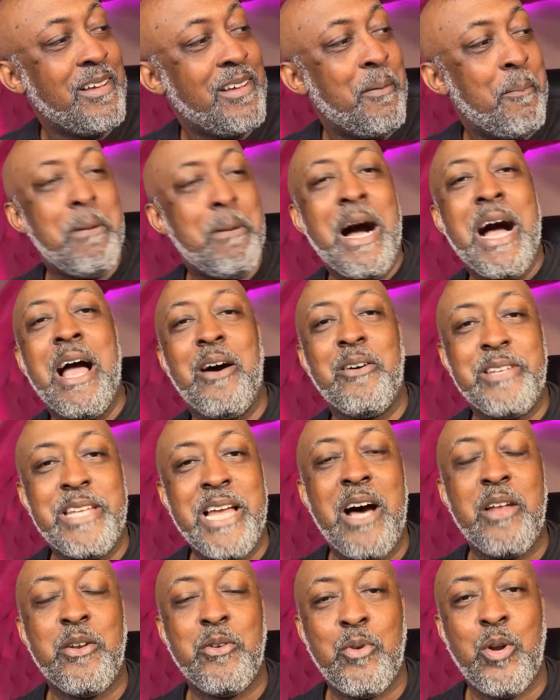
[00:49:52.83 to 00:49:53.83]
mile
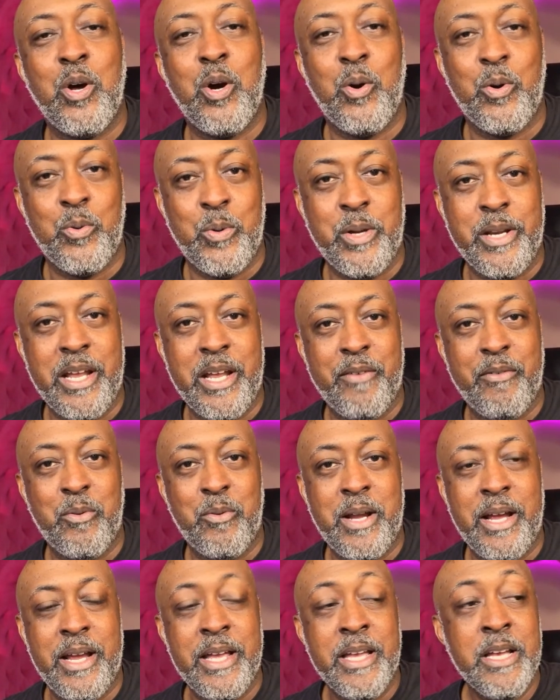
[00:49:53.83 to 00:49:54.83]
down the road or whatever,
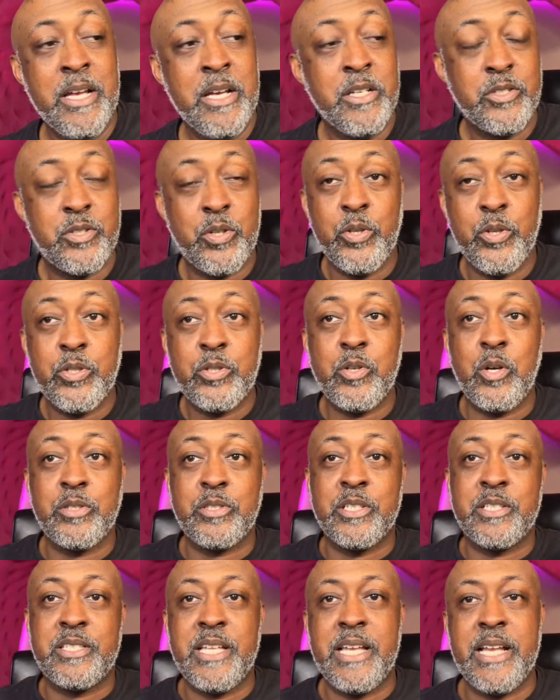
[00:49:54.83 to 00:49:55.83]
right? So you start to
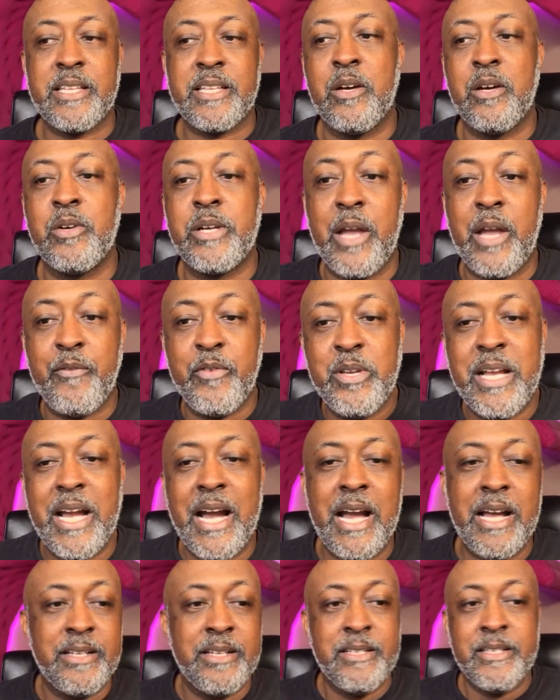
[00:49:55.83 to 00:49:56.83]
think like, okay, if you
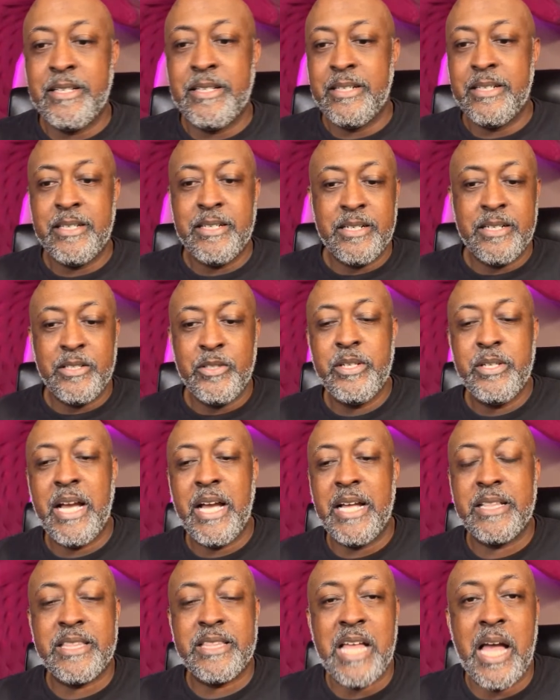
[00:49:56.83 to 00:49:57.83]

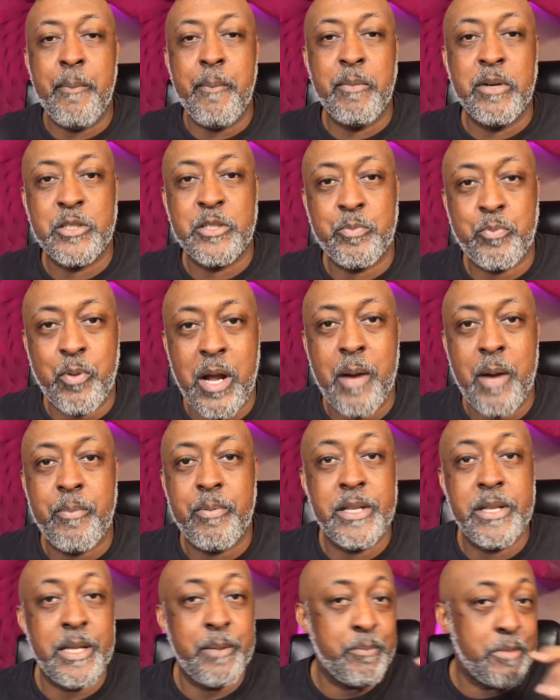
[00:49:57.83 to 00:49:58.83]
got that much
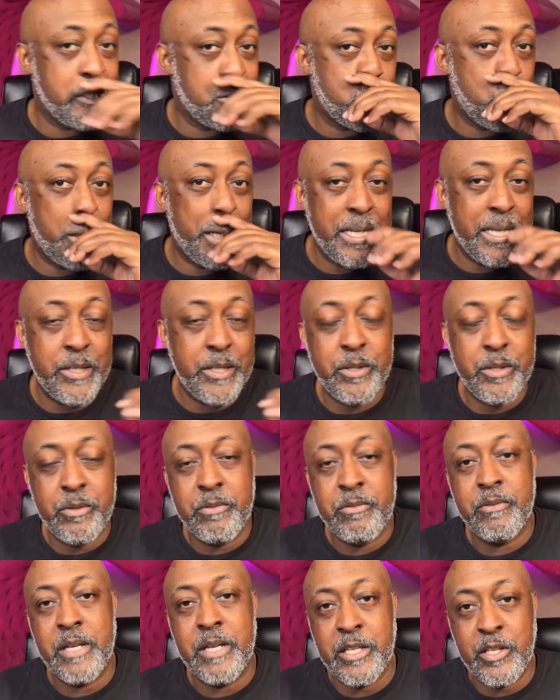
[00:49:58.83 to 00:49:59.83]
property in between you,
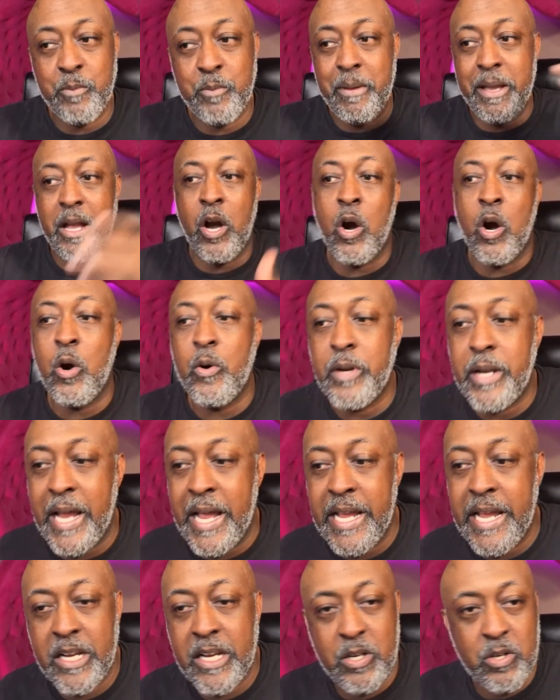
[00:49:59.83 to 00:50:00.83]
and you may own an
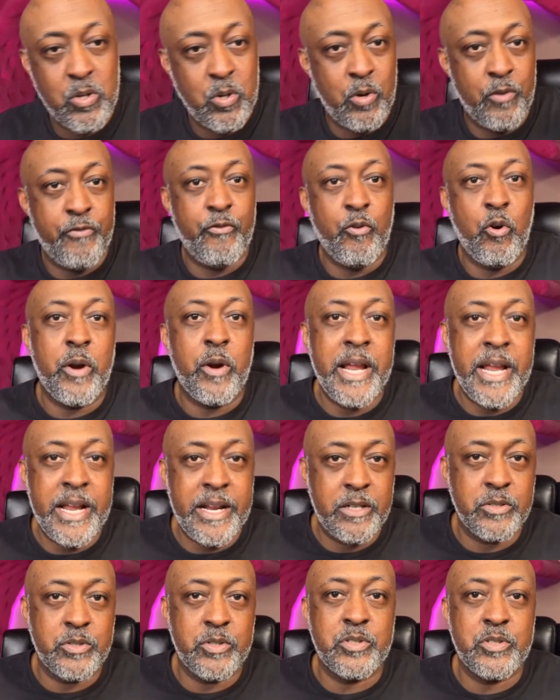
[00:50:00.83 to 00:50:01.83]
acre or 4
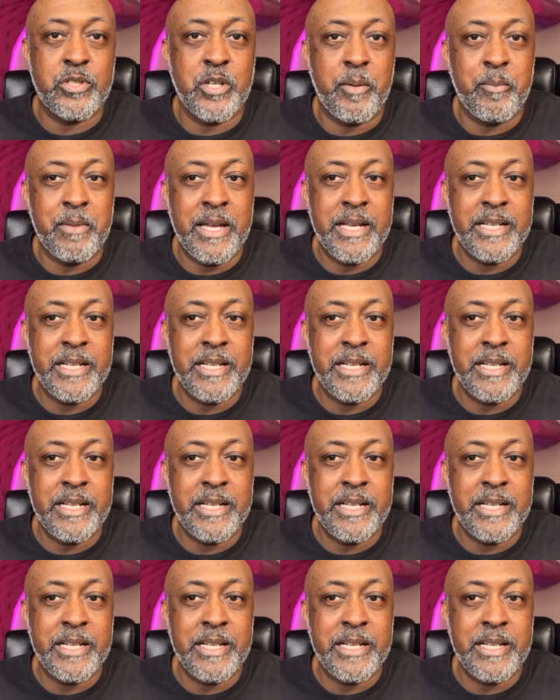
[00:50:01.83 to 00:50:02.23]
acres or something like